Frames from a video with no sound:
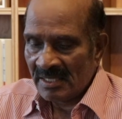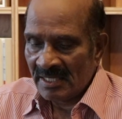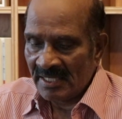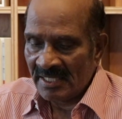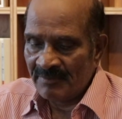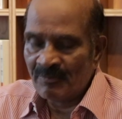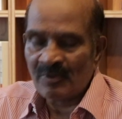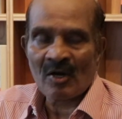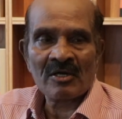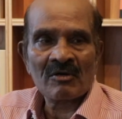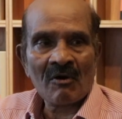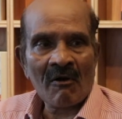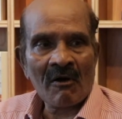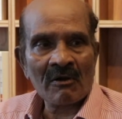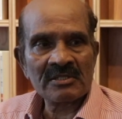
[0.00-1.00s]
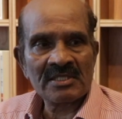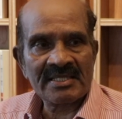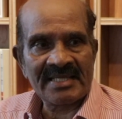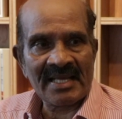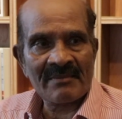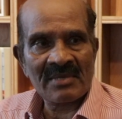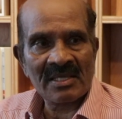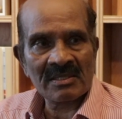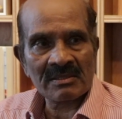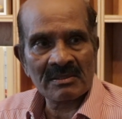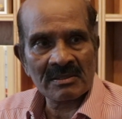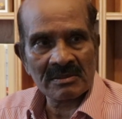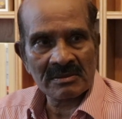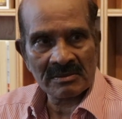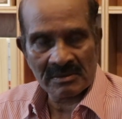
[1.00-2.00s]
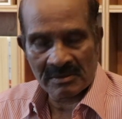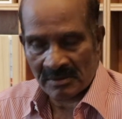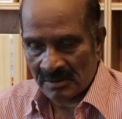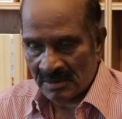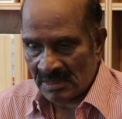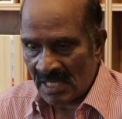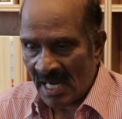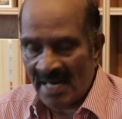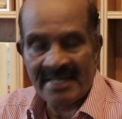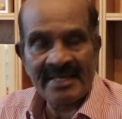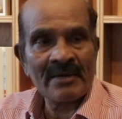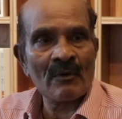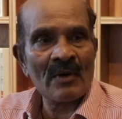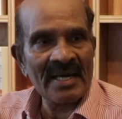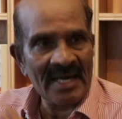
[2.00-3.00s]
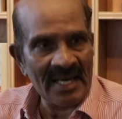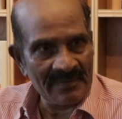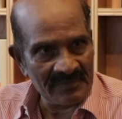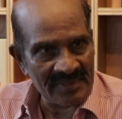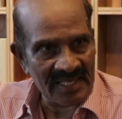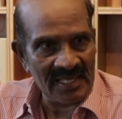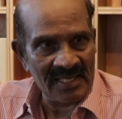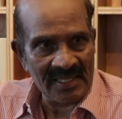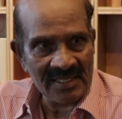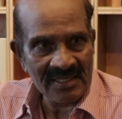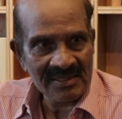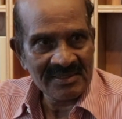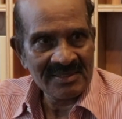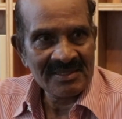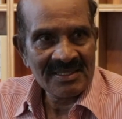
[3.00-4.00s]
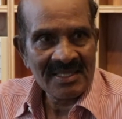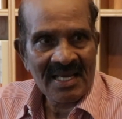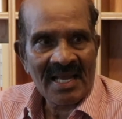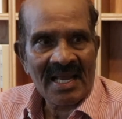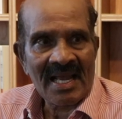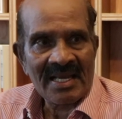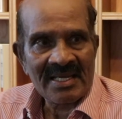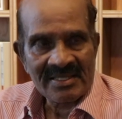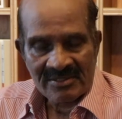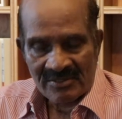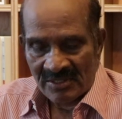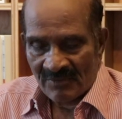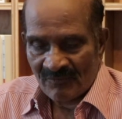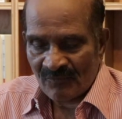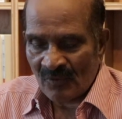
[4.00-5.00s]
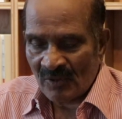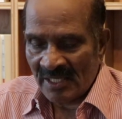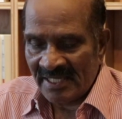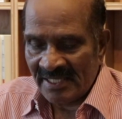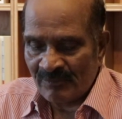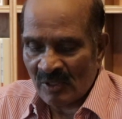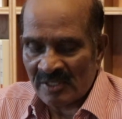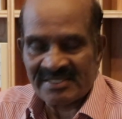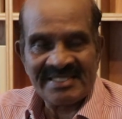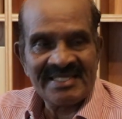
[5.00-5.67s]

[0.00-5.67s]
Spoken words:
it brought all the Tamil under one umbrella. For it was